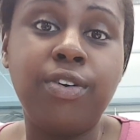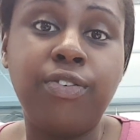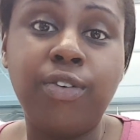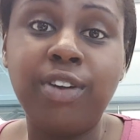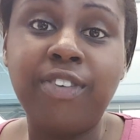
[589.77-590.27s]

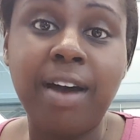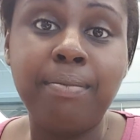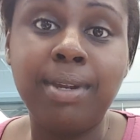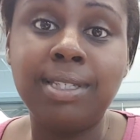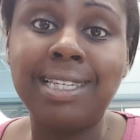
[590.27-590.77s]
45
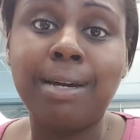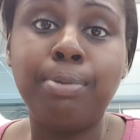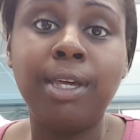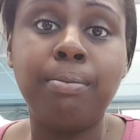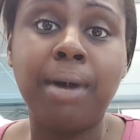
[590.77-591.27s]
minutes to
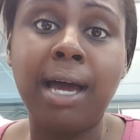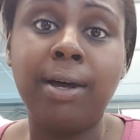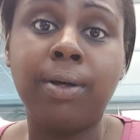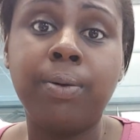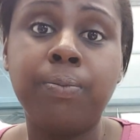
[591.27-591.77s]
complete a
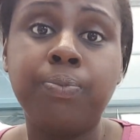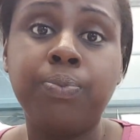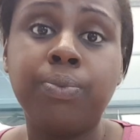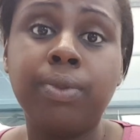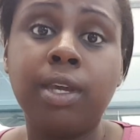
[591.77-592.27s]
mile
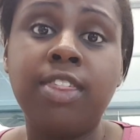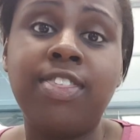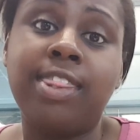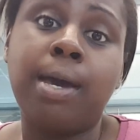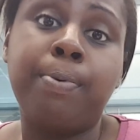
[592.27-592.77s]

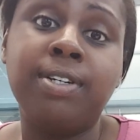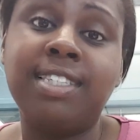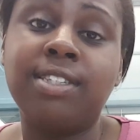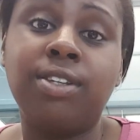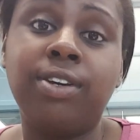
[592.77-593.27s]
than that person
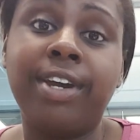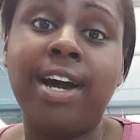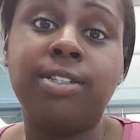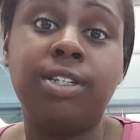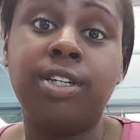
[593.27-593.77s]
that's on their
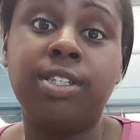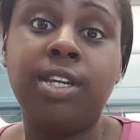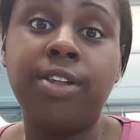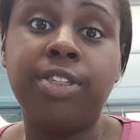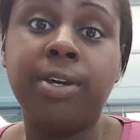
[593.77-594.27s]
couch and does
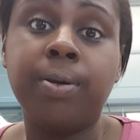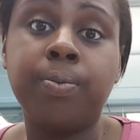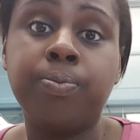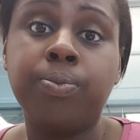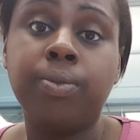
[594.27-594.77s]
nothing.
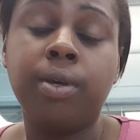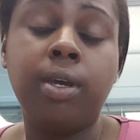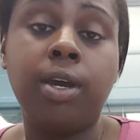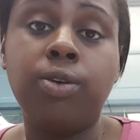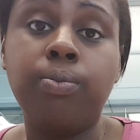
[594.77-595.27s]

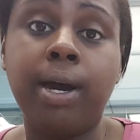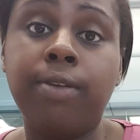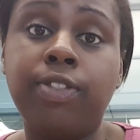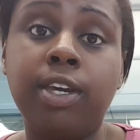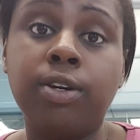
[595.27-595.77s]
Yeah, you might
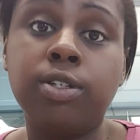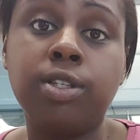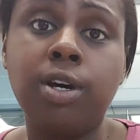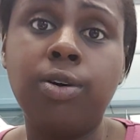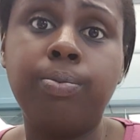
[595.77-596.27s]
have think you're
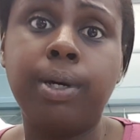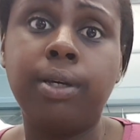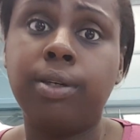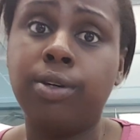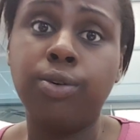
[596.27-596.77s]
slow,
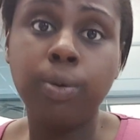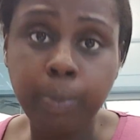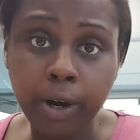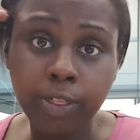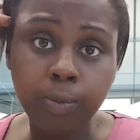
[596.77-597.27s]
but you're doing
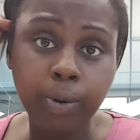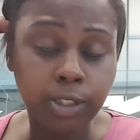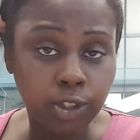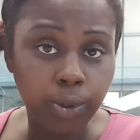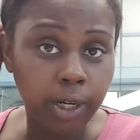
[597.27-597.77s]
better than the
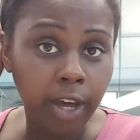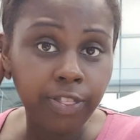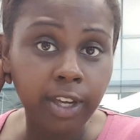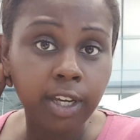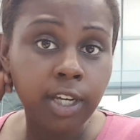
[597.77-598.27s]
person doing
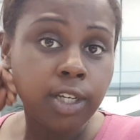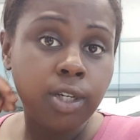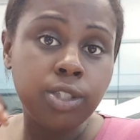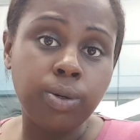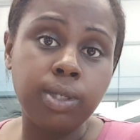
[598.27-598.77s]
nothing.
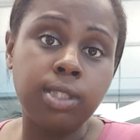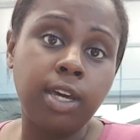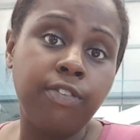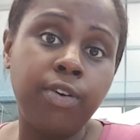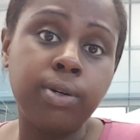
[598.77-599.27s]
So
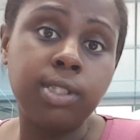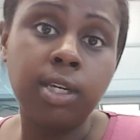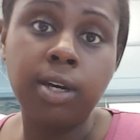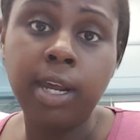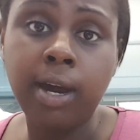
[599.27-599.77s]
instead of
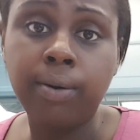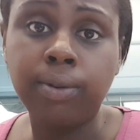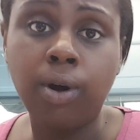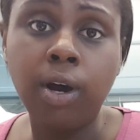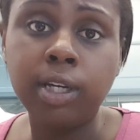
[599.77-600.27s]
focusing on how
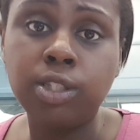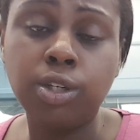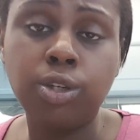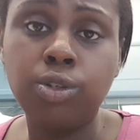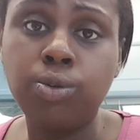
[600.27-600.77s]
long it
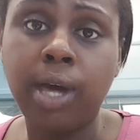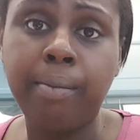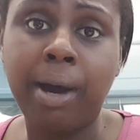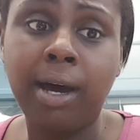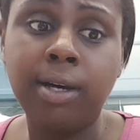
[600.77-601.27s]
took you to do that
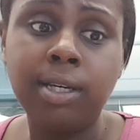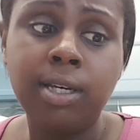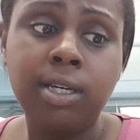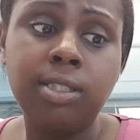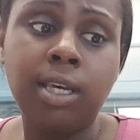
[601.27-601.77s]
mile,
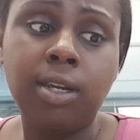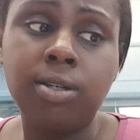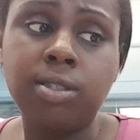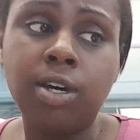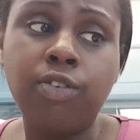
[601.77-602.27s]
say to
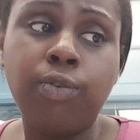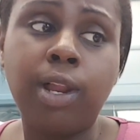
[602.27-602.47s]
yourself, well,